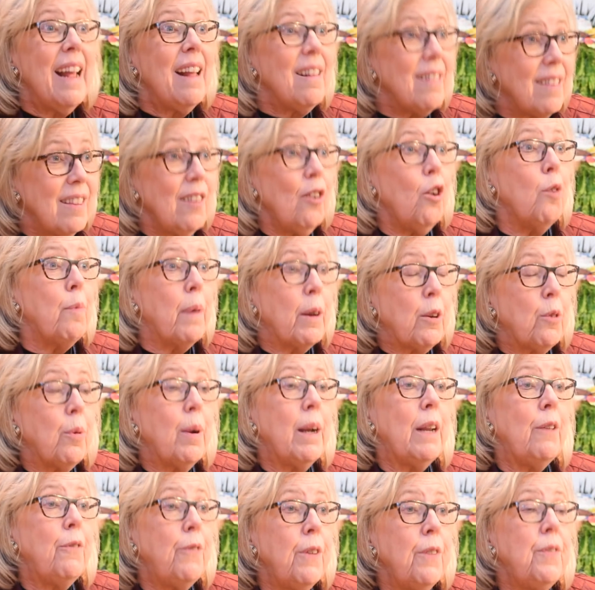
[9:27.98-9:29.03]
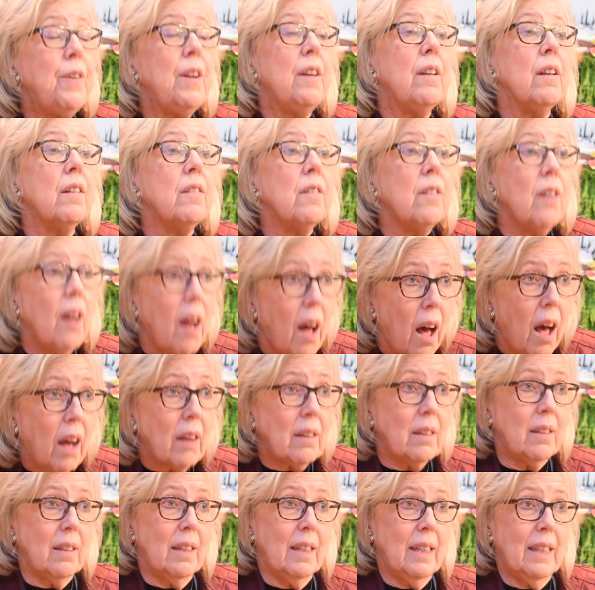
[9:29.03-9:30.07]
Net zero by 2050 does
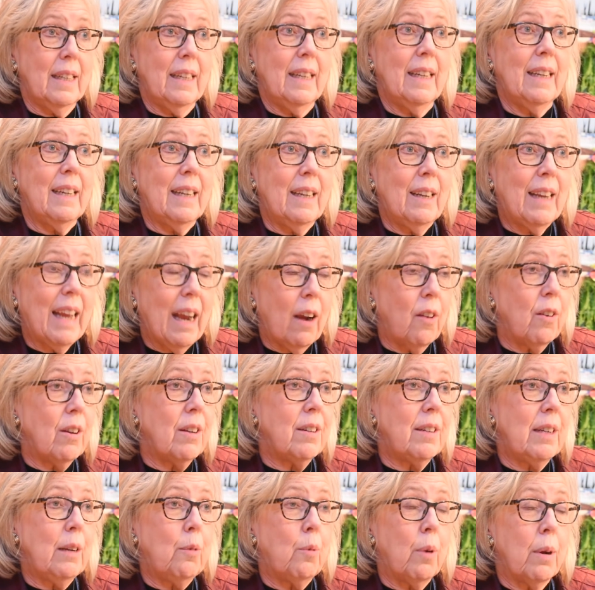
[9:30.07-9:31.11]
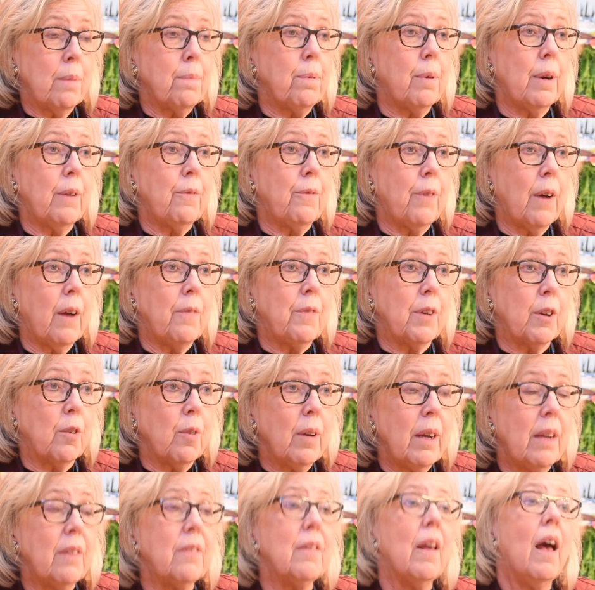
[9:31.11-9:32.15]
not guarantee 1.5
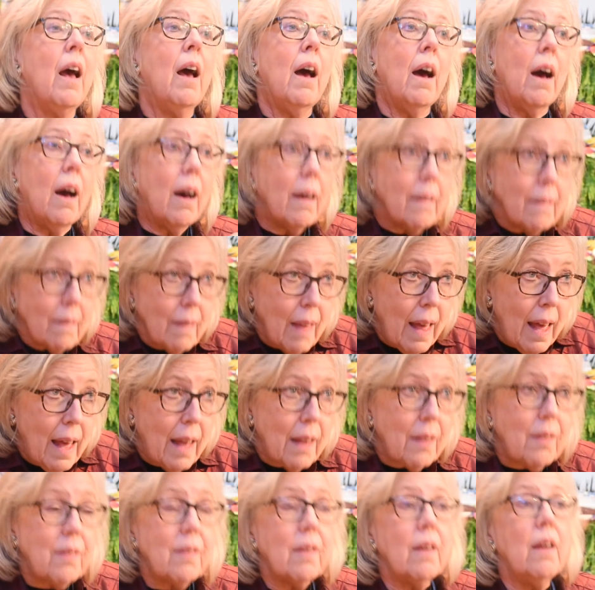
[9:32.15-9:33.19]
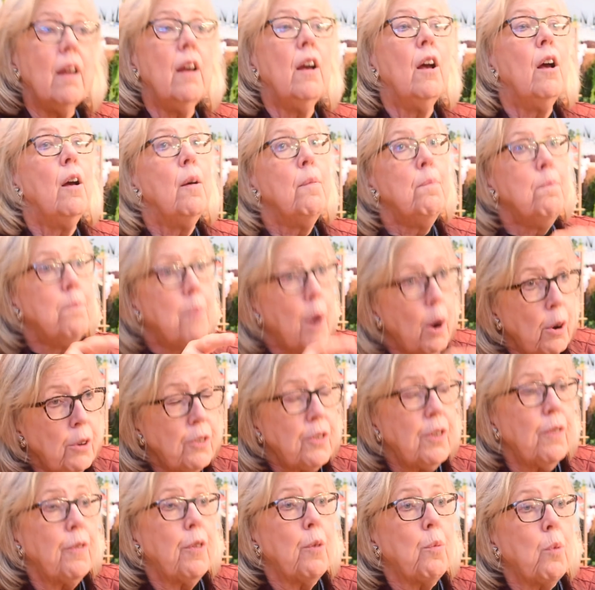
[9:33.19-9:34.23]
degrees unless
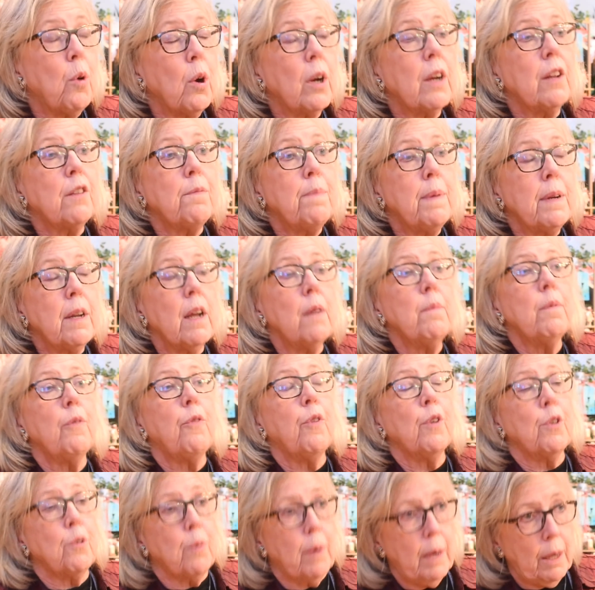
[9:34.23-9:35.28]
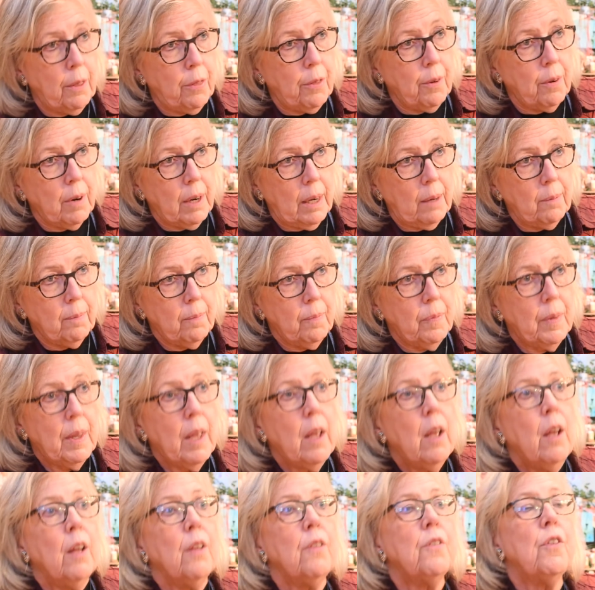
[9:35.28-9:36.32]
most of the work has been done before 2030.
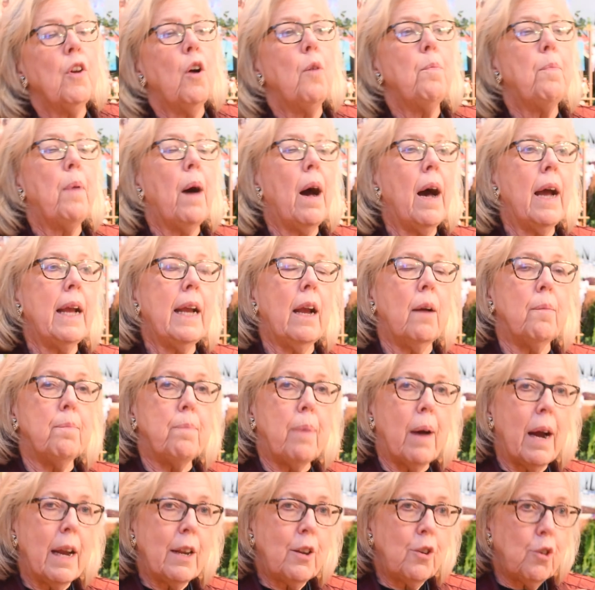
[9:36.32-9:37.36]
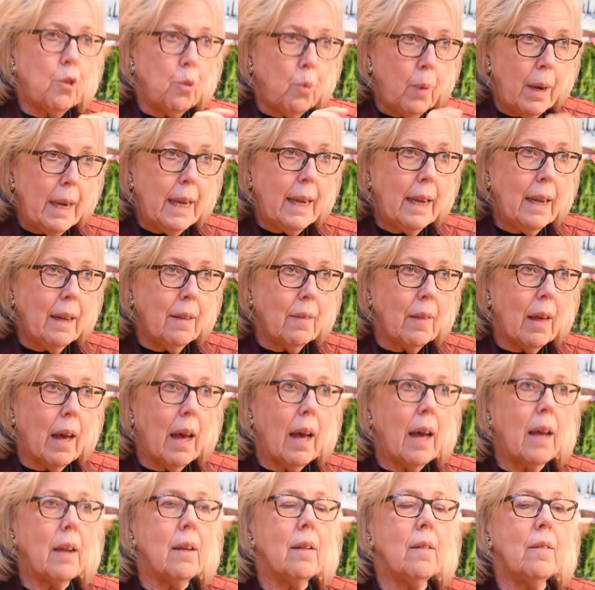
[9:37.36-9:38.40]
So by tweaking
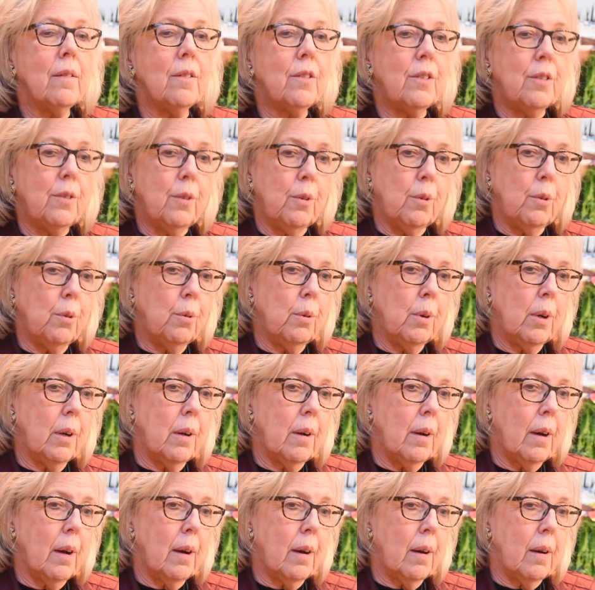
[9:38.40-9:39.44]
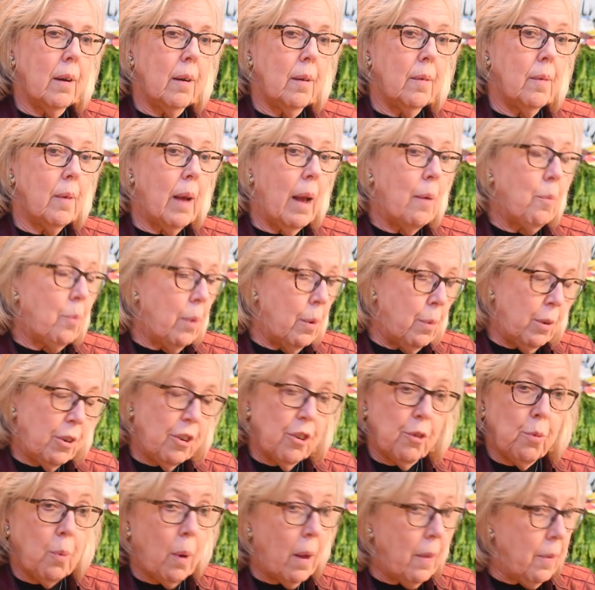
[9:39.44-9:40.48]
that to,
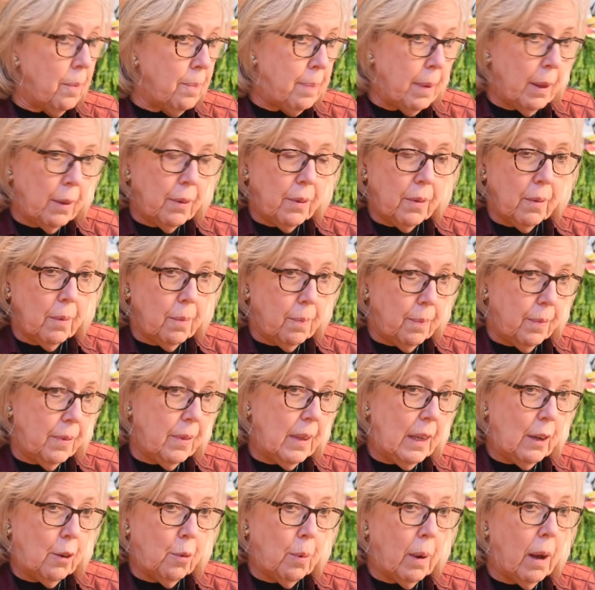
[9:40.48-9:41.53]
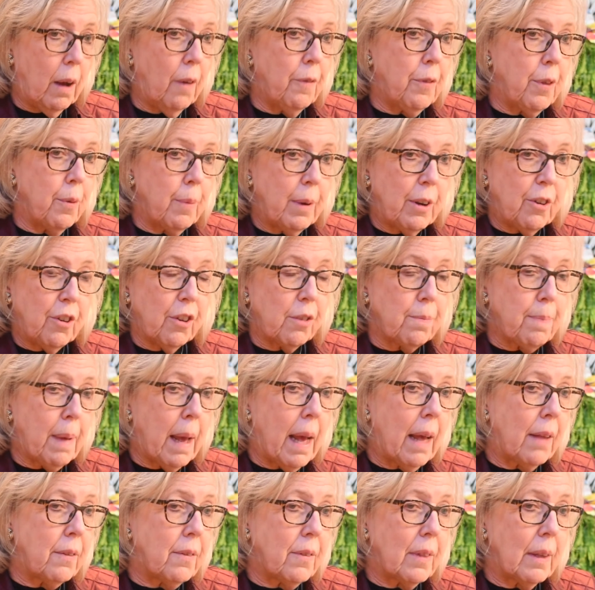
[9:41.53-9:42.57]
which is what Bill C-12 that we
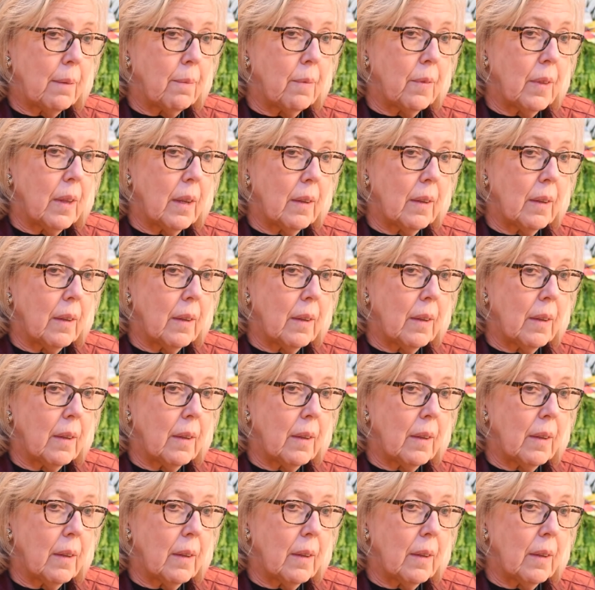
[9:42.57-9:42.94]
just passed,